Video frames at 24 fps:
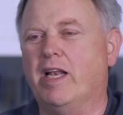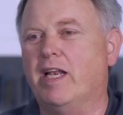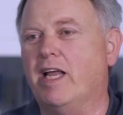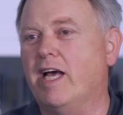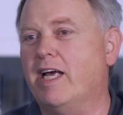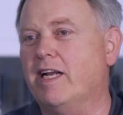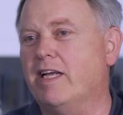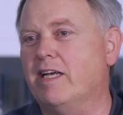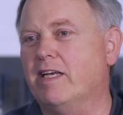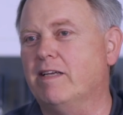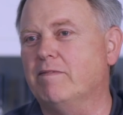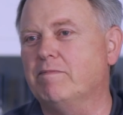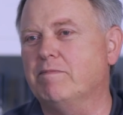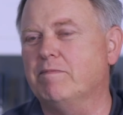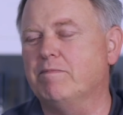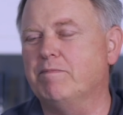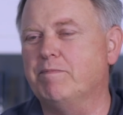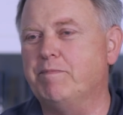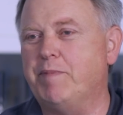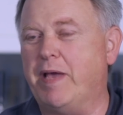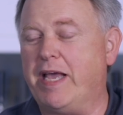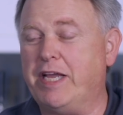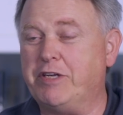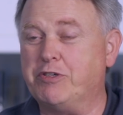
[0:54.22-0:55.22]
lot of
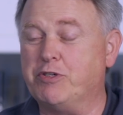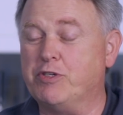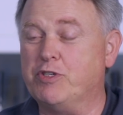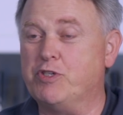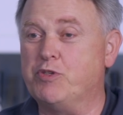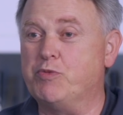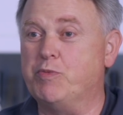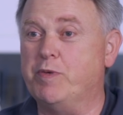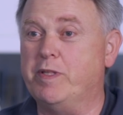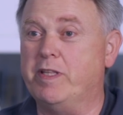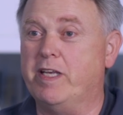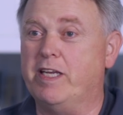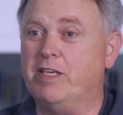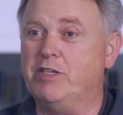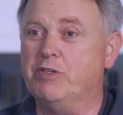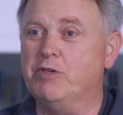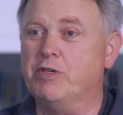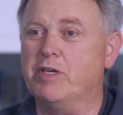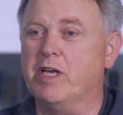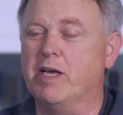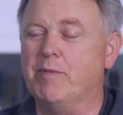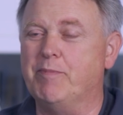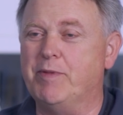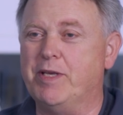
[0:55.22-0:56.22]
patrons, when they do
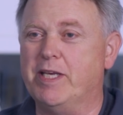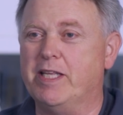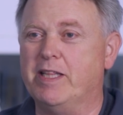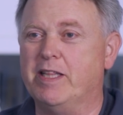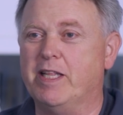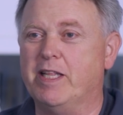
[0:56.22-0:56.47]
come in,